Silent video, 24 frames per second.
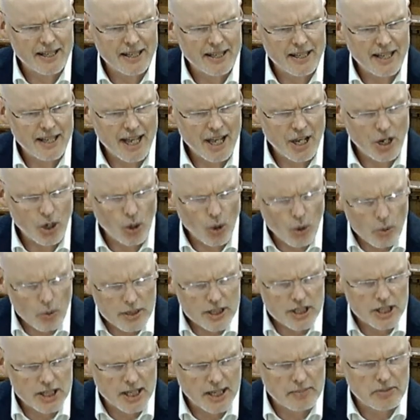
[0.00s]
it always
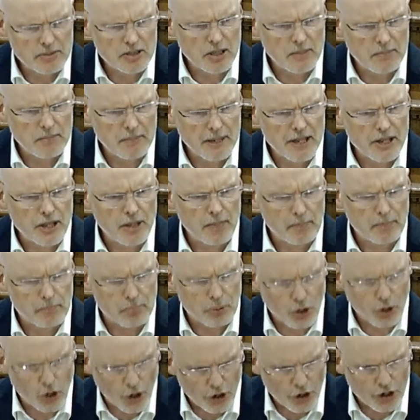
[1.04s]
seems to be the
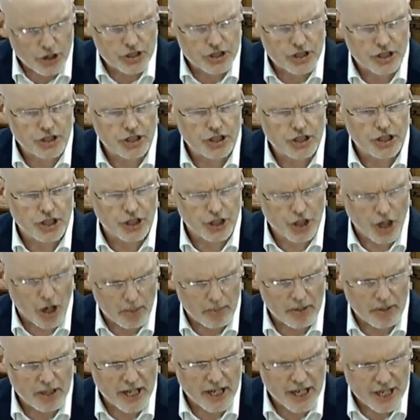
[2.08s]
Protestant
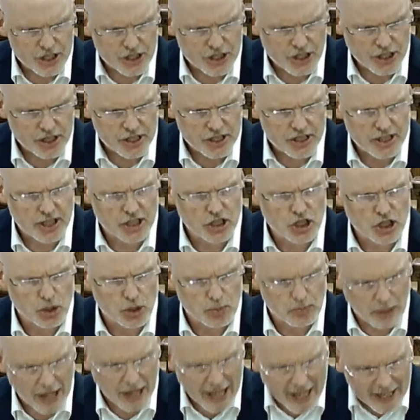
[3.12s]
denominations that
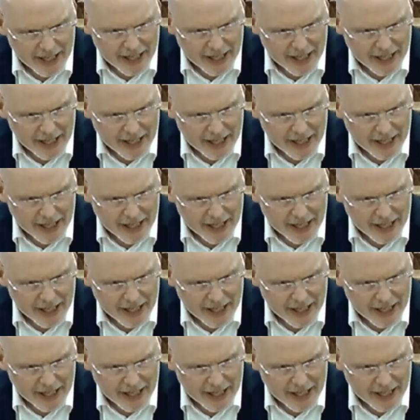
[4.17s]
split?